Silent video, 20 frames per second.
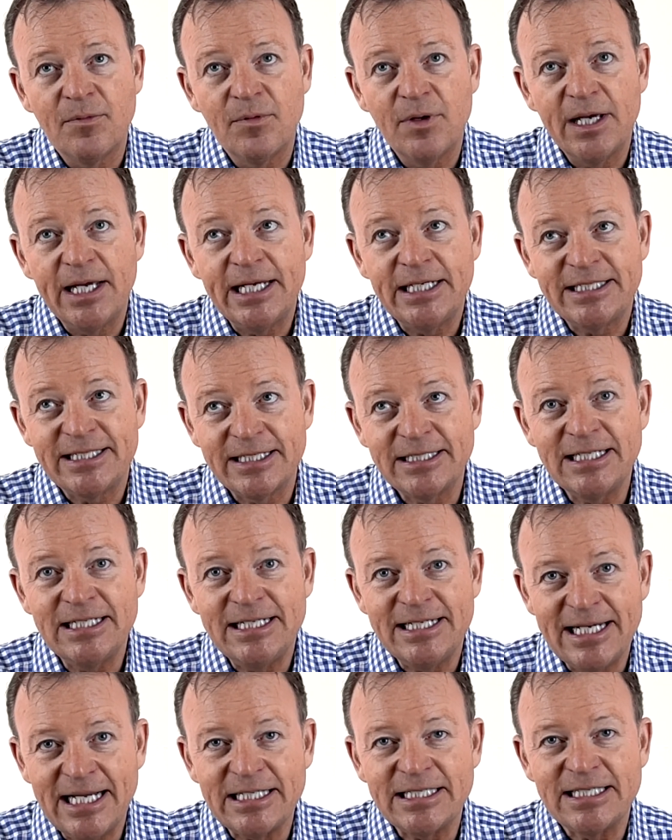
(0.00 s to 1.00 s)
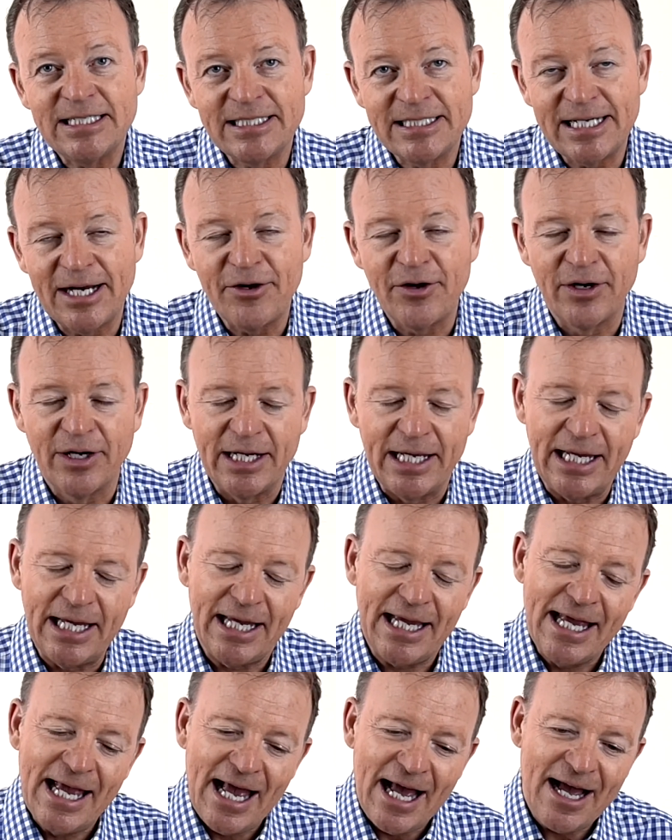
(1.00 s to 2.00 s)
It doesn't
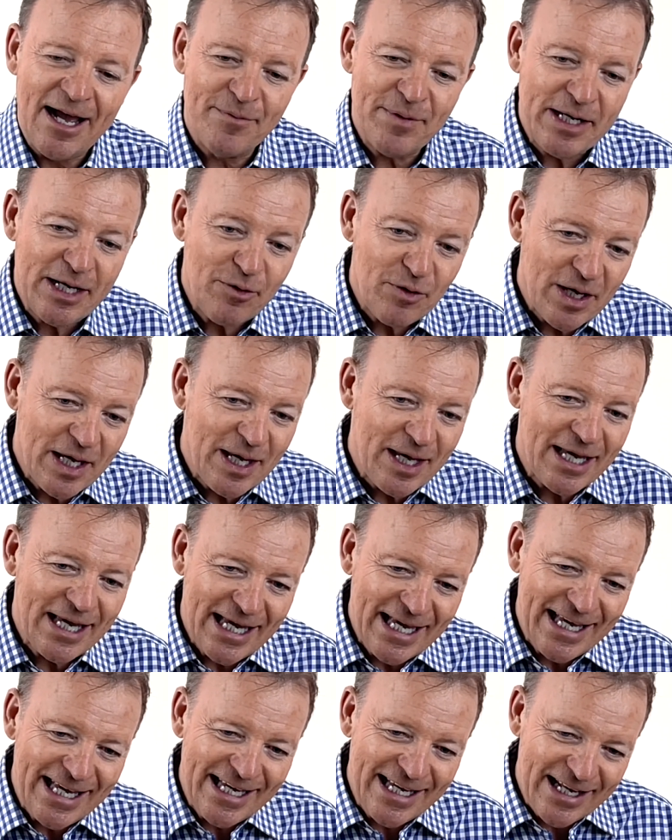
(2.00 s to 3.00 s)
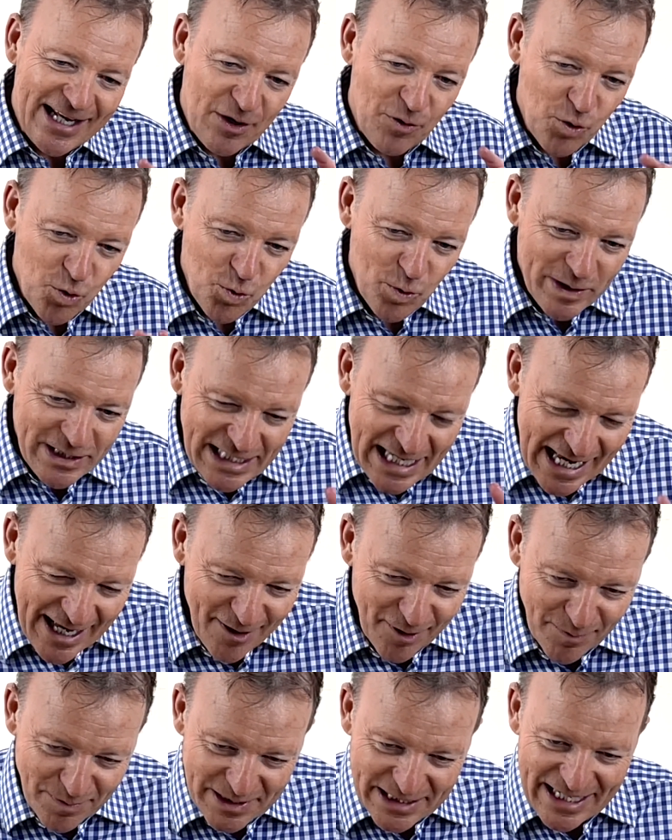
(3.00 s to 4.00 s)
necessarily, it always
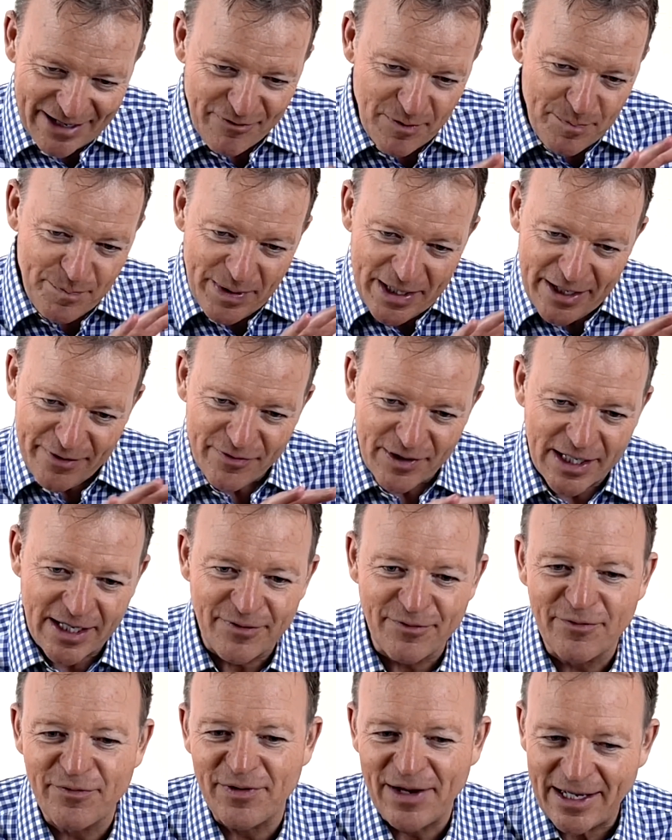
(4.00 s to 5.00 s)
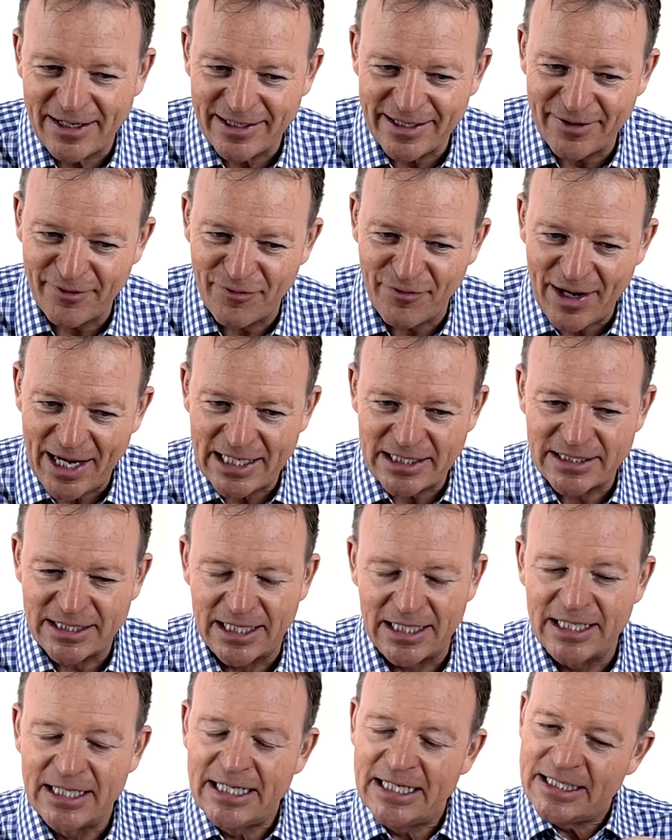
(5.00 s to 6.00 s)
helps to have a bit of a confounding
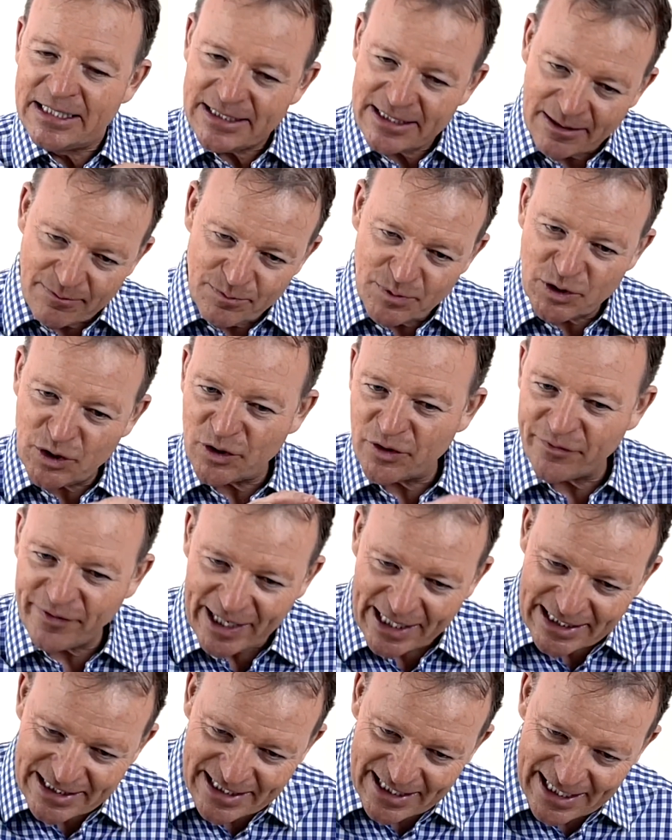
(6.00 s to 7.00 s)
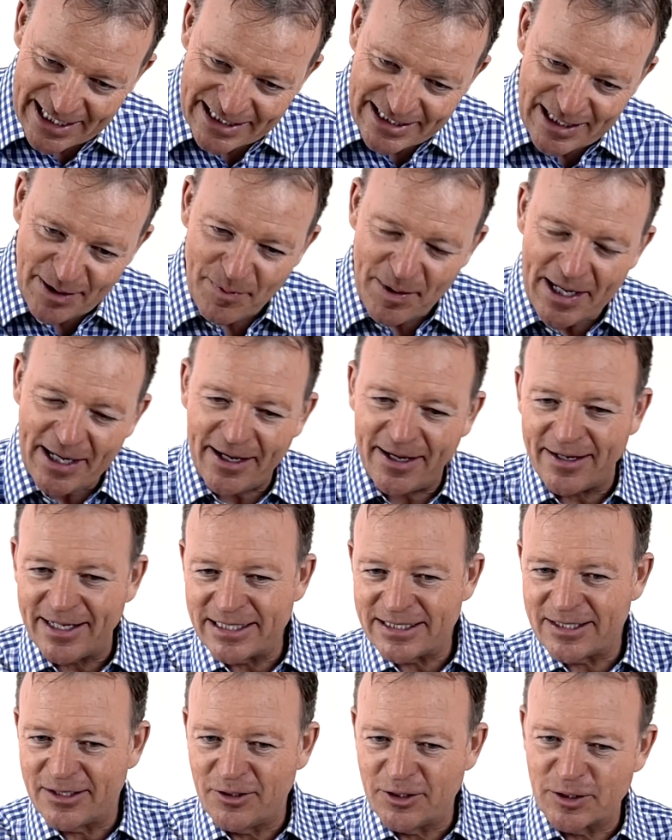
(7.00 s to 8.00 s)
factor, some sort of anxiety about going
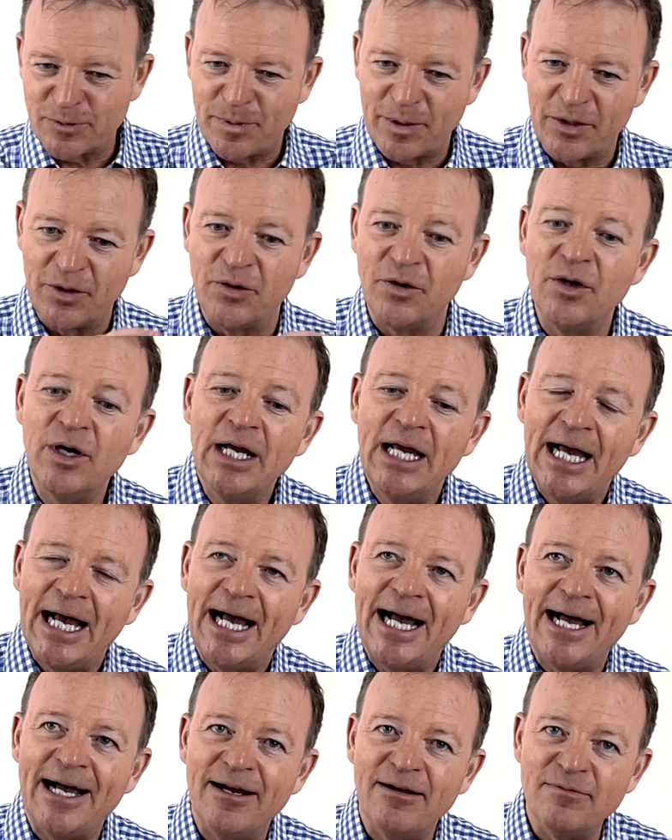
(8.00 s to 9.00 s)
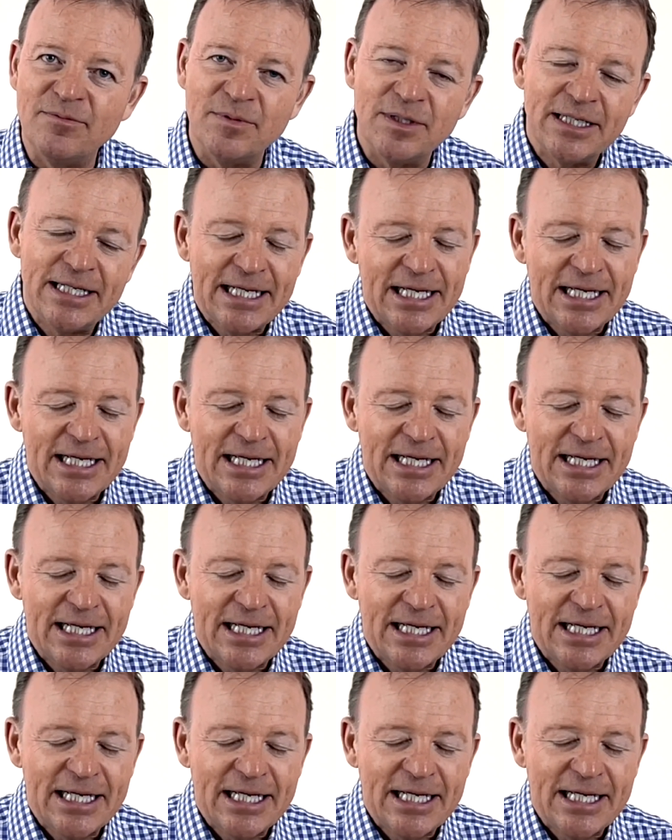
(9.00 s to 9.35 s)
to hospital. On